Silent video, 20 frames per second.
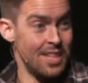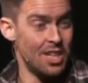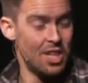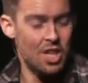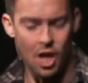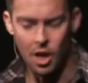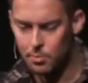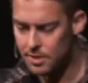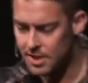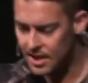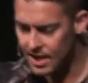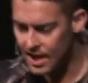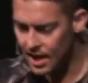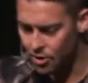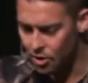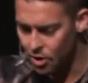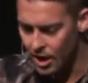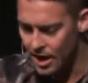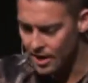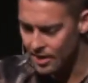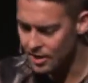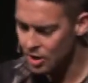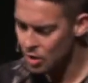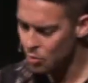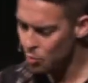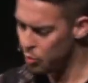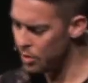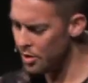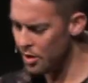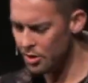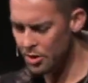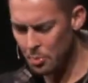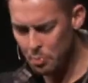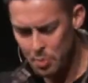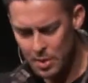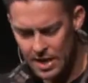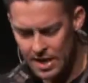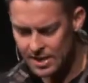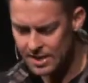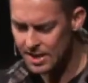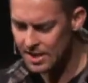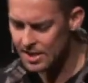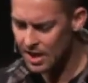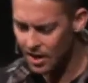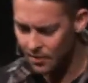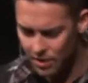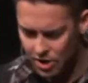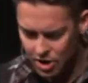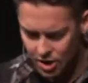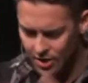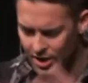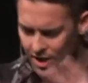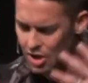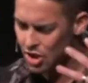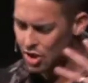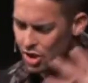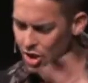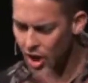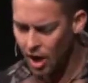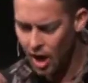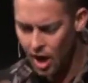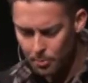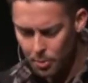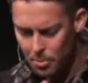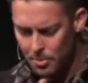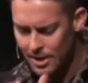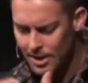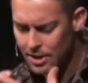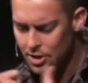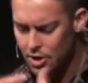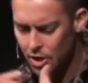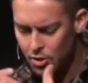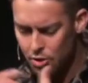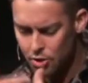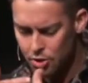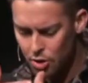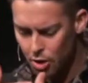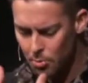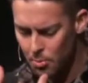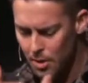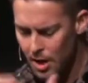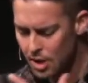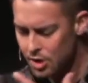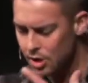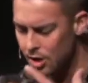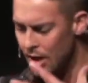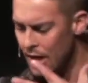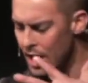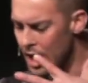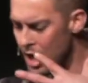come together and the pieces of each they just complement each other so much and